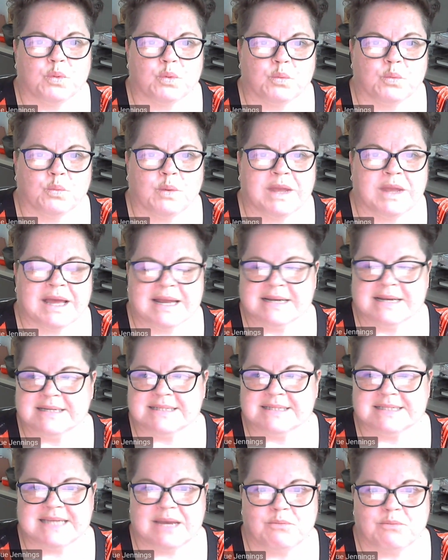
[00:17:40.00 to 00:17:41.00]
we
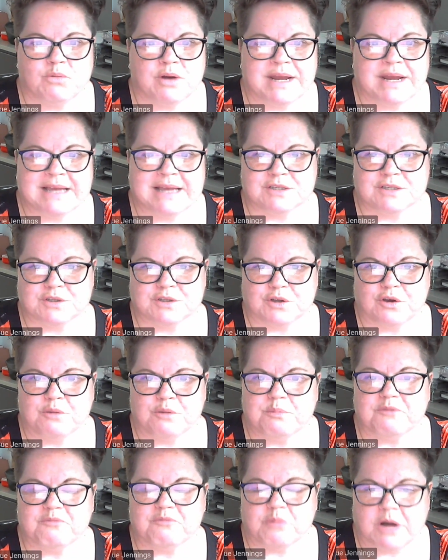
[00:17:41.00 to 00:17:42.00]
understand what our
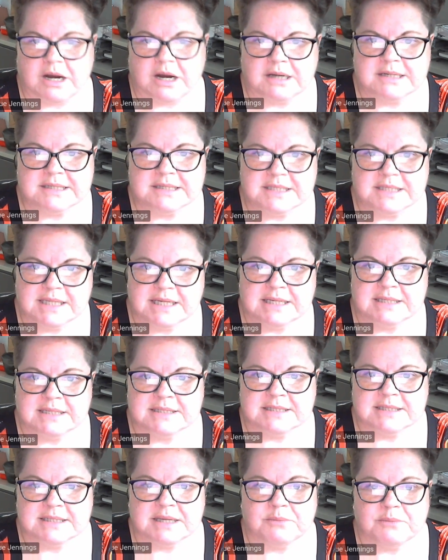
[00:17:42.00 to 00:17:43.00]
scope of practice
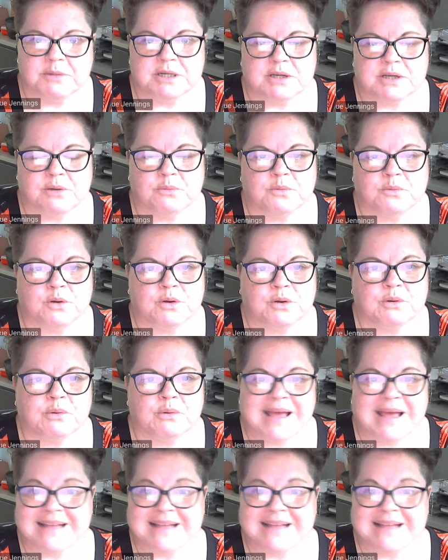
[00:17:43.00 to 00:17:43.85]
is and we don't work